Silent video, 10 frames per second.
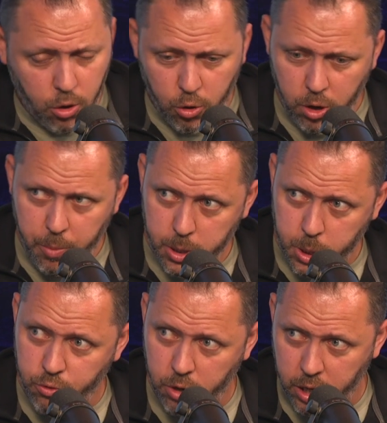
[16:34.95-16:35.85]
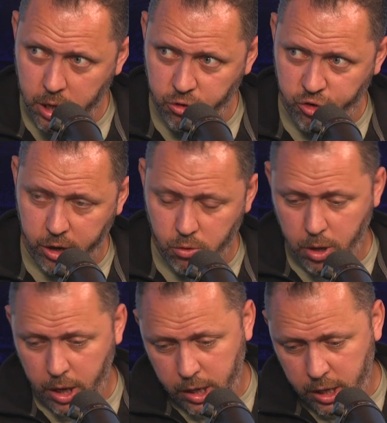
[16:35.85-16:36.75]
Højbjerg's in the right-hand channel,
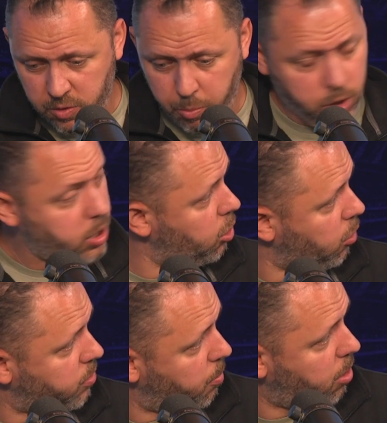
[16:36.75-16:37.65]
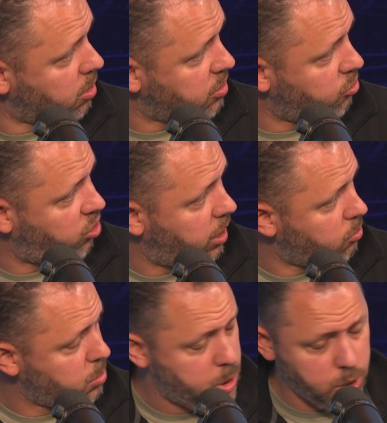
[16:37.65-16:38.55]
and he's blocking off the passing
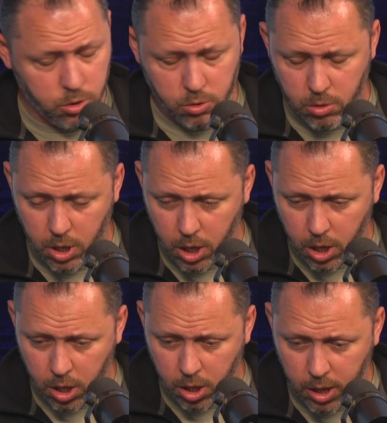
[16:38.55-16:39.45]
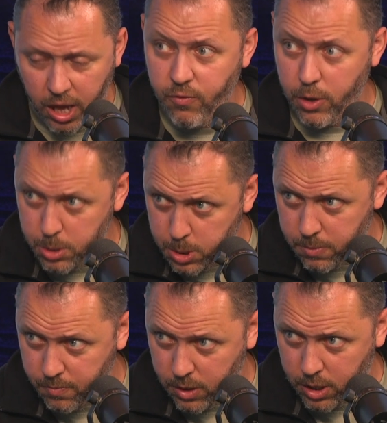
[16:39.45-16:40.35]
channel to Havertz.
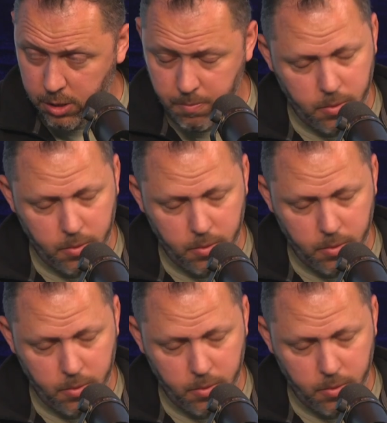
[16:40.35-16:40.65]
Okay?